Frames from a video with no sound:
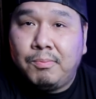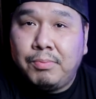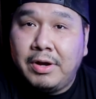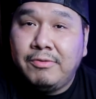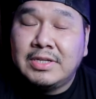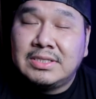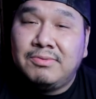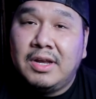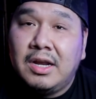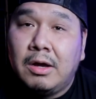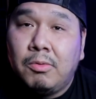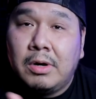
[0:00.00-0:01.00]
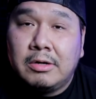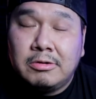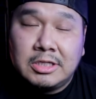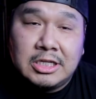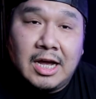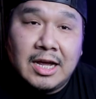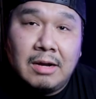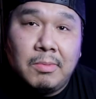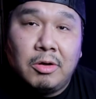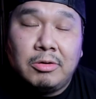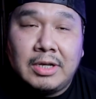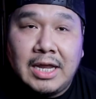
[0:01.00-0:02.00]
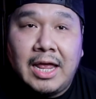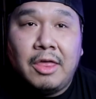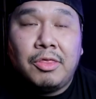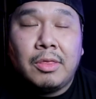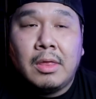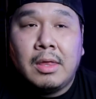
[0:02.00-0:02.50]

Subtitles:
previous video where we were talking about death,